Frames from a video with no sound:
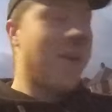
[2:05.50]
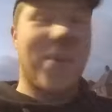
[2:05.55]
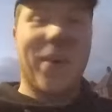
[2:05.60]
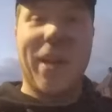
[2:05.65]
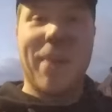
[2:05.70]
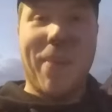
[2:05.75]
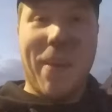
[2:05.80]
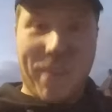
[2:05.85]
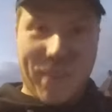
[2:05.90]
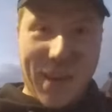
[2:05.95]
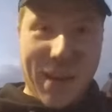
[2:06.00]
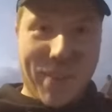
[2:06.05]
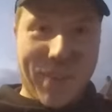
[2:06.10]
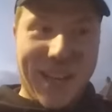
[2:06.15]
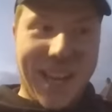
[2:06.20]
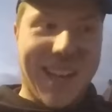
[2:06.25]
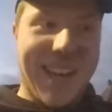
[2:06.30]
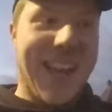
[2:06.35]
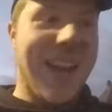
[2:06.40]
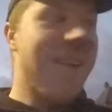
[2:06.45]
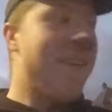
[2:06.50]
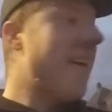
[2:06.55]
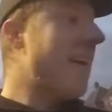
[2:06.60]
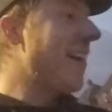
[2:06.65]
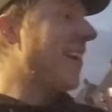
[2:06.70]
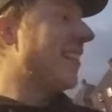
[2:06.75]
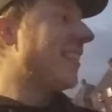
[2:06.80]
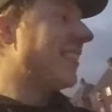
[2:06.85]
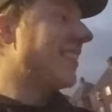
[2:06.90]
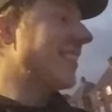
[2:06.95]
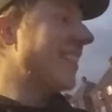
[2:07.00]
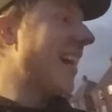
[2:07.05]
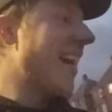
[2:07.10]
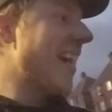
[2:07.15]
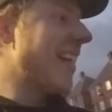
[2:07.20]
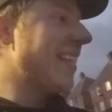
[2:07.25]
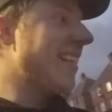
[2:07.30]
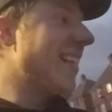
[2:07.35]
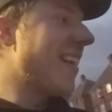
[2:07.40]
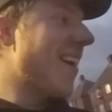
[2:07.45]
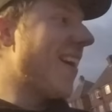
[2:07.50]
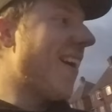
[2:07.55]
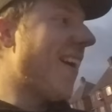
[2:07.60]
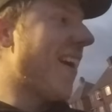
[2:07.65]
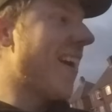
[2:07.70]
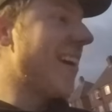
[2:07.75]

We're gonna pump it up again now and uh,